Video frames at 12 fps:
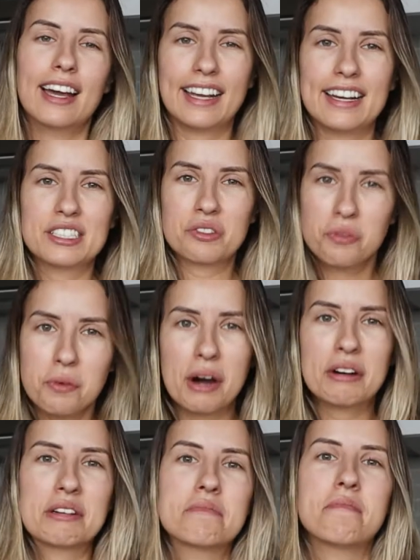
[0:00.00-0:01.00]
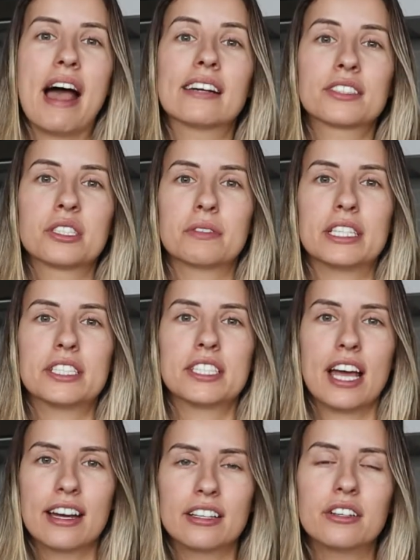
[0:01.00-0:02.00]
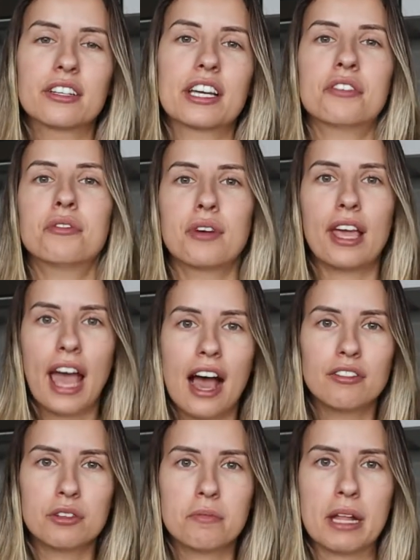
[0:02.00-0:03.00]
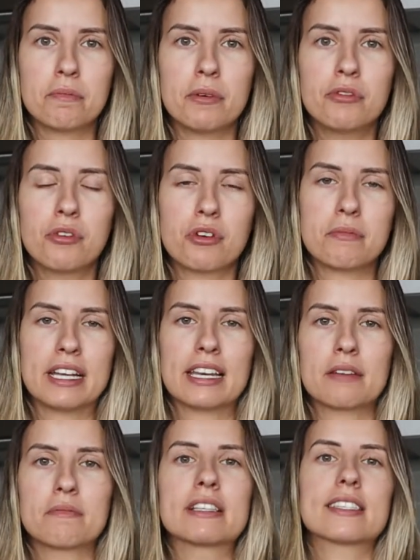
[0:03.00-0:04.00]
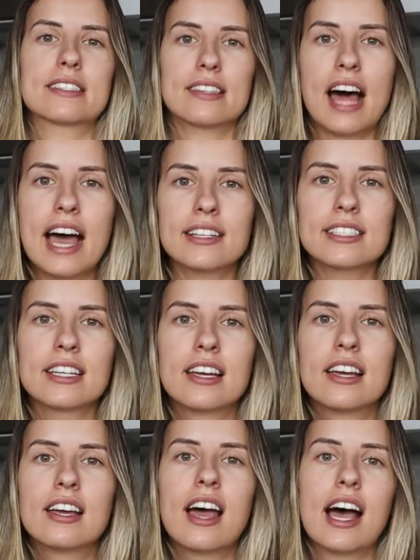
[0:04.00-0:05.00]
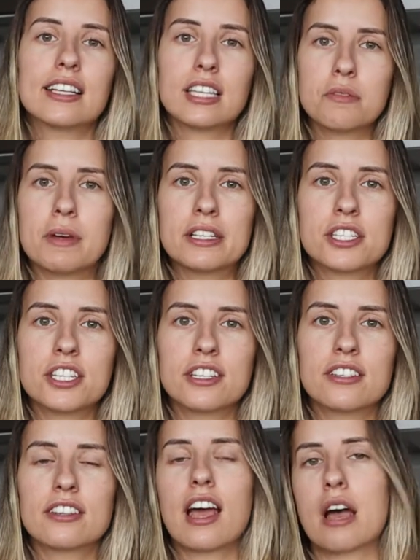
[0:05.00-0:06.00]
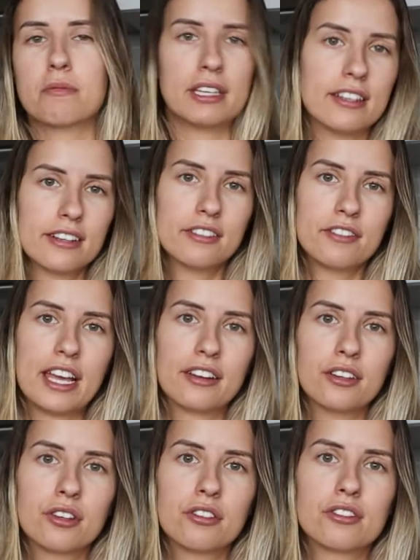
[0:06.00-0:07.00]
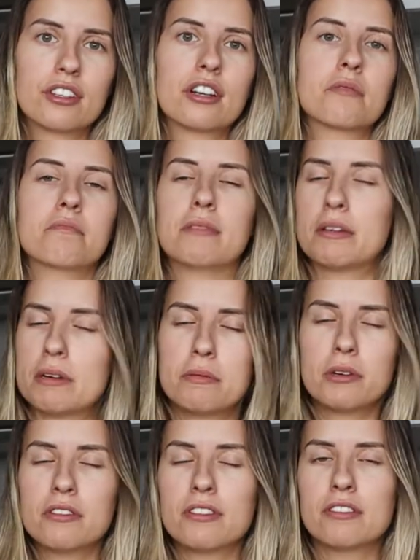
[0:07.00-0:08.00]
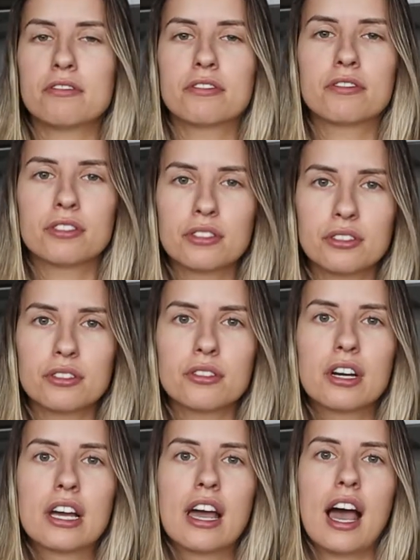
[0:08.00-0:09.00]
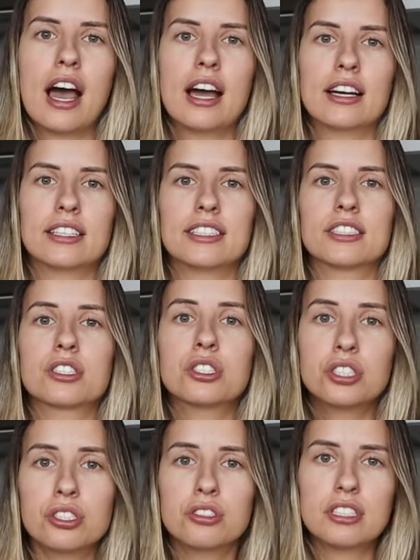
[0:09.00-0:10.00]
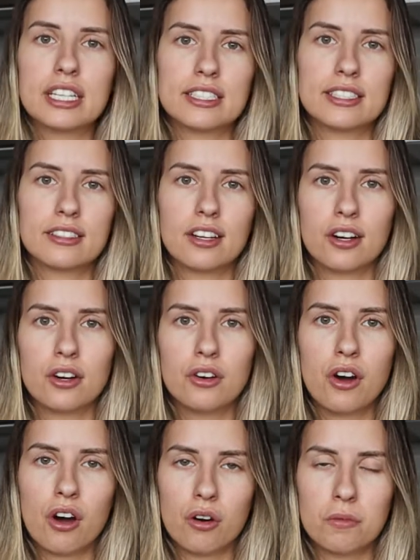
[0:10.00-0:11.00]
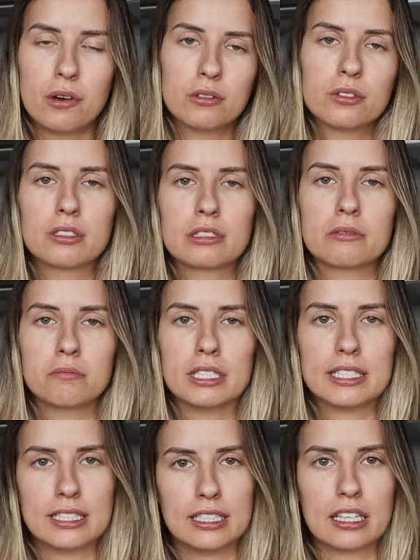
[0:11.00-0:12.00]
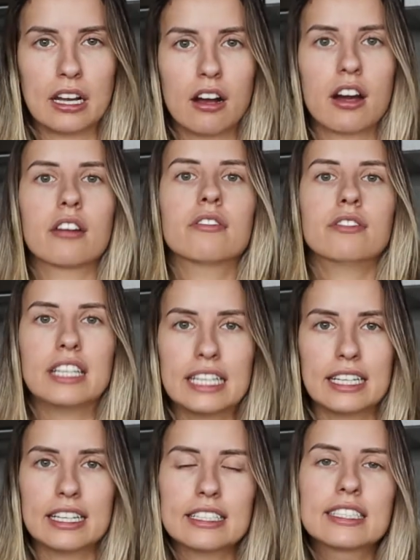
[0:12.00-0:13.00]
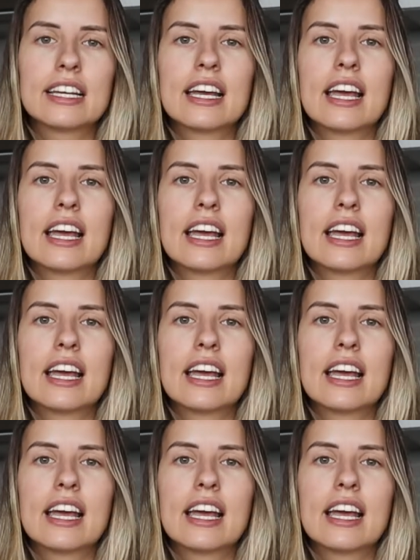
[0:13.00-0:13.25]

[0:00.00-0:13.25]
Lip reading: Hey guys, welcome back to my channel. If we haven't met before, my name is Slat. As I mentioned, I'm here in Vancouver. Me and my boyfriend flew here 2 days ago, almost missing our flight.